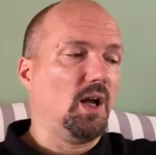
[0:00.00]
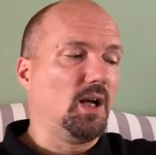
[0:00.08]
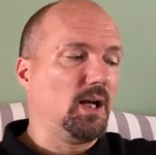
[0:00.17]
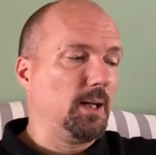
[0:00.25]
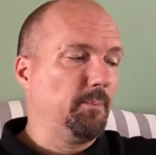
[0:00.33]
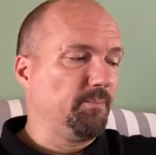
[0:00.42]

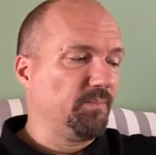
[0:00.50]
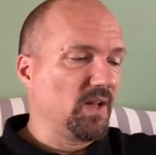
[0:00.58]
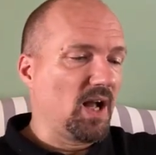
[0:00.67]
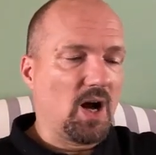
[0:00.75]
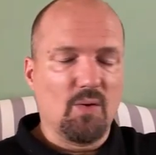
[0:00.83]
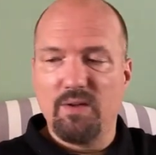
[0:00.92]
Um,
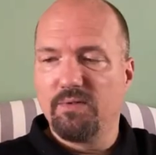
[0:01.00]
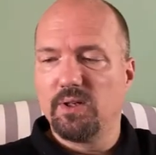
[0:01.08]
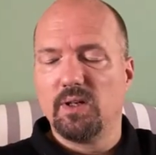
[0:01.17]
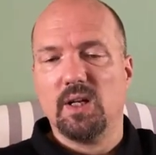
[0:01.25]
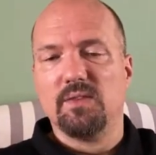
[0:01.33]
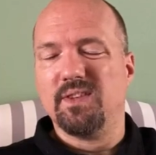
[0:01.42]

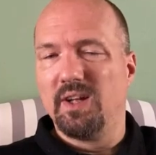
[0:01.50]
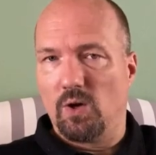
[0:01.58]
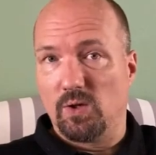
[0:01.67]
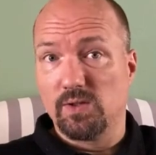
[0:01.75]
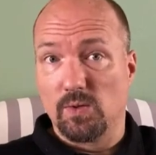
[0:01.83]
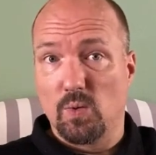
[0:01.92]
however, they're
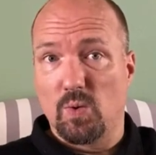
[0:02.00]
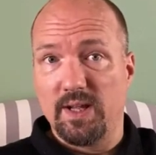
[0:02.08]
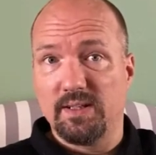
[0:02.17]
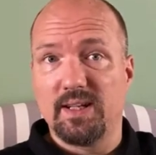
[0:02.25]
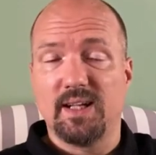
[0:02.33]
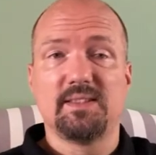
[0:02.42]
also
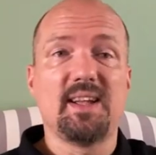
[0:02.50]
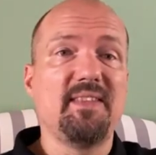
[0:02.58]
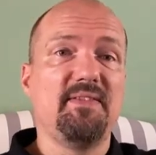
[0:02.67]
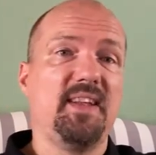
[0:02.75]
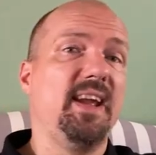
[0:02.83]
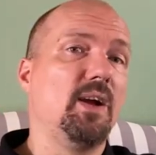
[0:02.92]
quite nice,
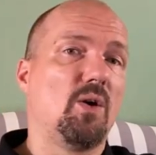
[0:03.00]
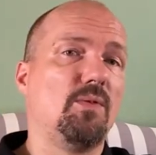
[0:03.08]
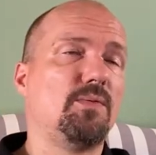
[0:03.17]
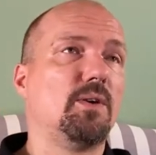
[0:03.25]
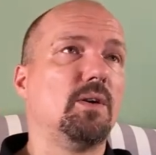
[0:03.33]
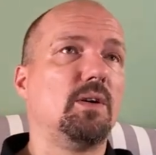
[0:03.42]
and they
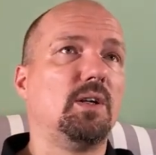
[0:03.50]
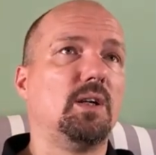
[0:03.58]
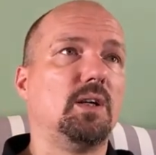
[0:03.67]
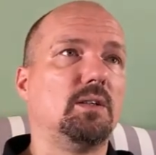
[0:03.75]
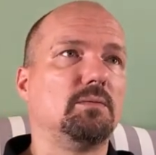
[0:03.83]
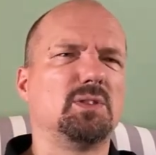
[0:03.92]
offer
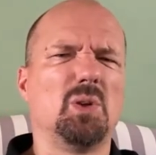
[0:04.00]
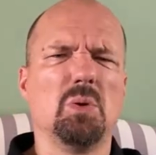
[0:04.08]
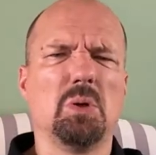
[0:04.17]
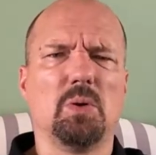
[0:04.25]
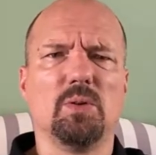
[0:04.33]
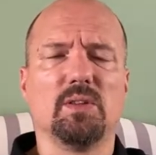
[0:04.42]
a
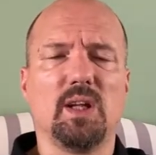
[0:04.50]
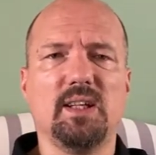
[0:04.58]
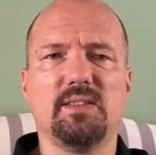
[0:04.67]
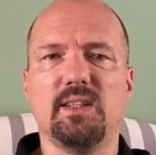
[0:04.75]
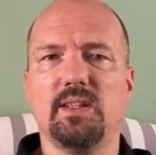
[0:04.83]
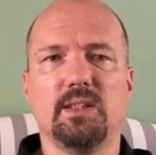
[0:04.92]
so-called, I
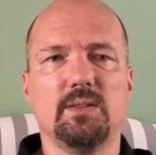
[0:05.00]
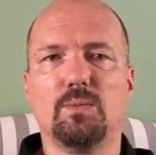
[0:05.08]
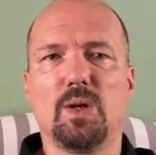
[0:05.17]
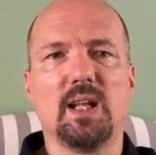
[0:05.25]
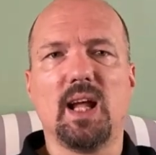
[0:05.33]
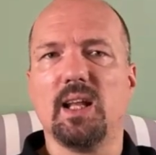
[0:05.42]
think,
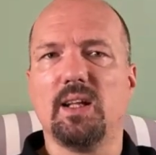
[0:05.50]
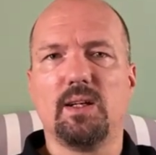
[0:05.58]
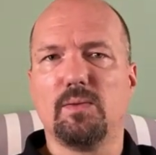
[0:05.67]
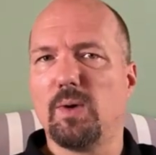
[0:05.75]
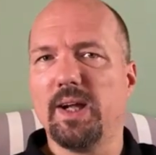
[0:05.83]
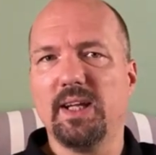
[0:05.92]

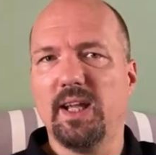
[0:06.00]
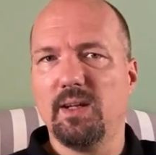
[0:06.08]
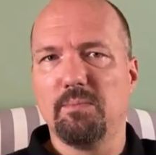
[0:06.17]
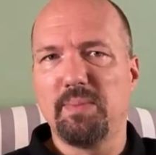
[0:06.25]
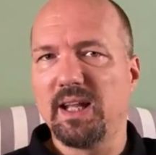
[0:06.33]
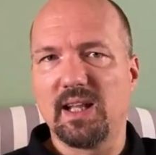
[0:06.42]
Valhalla
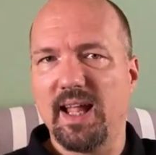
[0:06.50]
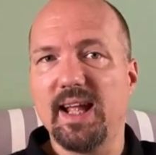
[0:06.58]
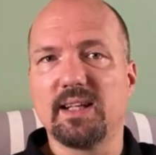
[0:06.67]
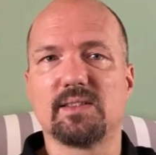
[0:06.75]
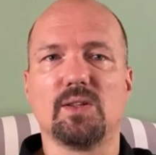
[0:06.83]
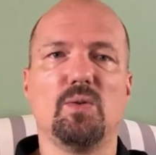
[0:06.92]
Viking battle
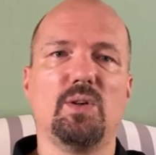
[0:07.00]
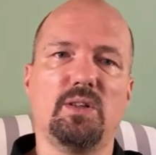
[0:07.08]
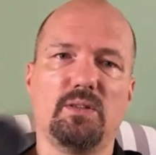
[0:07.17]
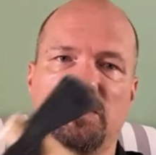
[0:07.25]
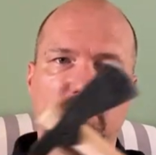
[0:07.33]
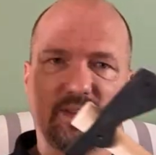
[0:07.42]
axe, so
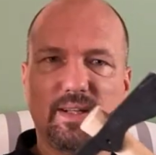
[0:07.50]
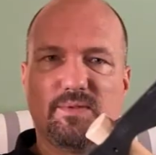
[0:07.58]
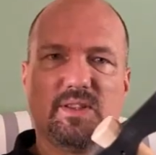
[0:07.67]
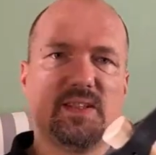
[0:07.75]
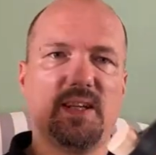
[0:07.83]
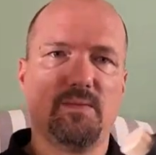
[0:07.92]
a
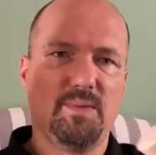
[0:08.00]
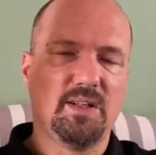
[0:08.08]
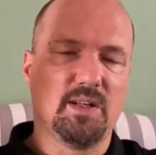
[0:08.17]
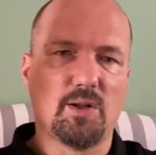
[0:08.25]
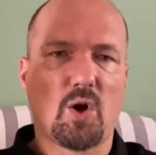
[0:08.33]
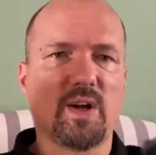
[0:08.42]
70
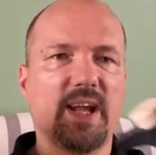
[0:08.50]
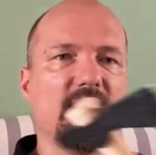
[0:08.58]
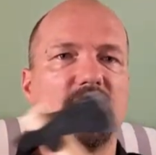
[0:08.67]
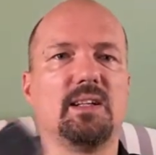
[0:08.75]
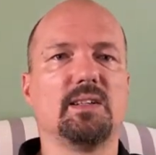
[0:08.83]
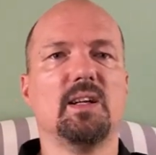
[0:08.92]
centimeter
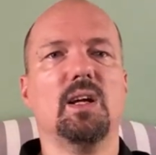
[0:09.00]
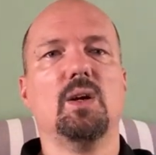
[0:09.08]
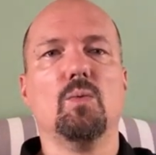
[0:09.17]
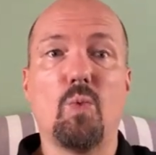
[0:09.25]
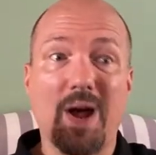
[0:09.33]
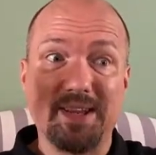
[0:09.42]
long-handled,
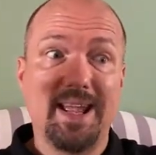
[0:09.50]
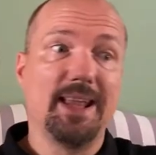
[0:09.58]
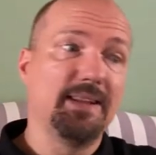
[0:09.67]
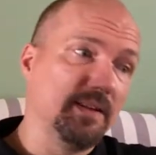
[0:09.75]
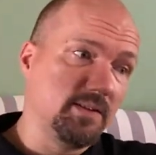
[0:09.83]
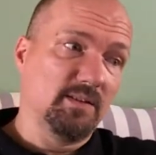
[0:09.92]

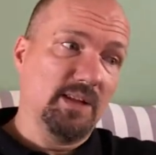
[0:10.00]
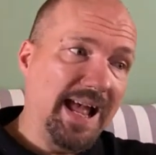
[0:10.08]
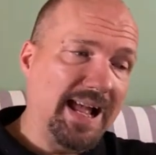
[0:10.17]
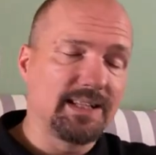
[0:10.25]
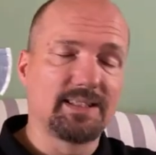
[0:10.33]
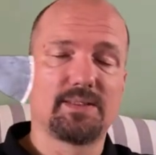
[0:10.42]
one-handed
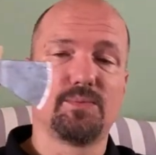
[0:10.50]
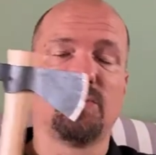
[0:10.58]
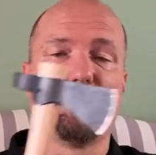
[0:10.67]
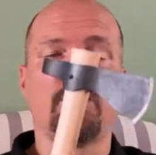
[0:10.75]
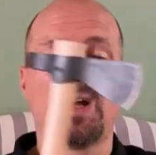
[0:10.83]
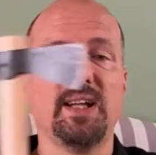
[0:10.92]
axe
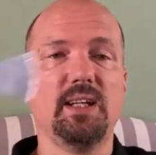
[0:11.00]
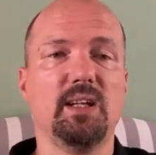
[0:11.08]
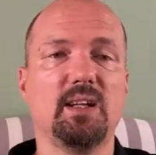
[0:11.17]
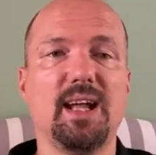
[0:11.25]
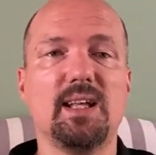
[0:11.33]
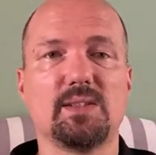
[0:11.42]
for
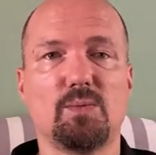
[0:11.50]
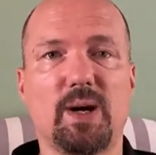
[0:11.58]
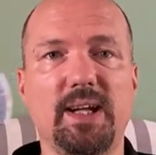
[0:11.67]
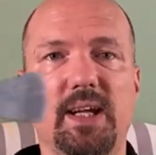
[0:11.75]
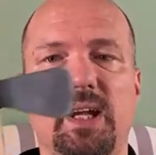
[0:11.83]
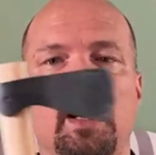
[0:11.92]
fighting as a
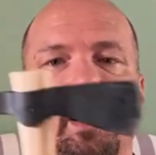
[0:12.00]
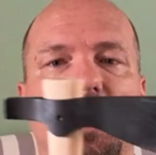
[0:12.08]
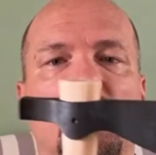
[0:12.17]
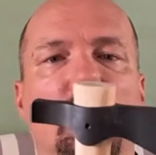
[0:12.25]
Viking.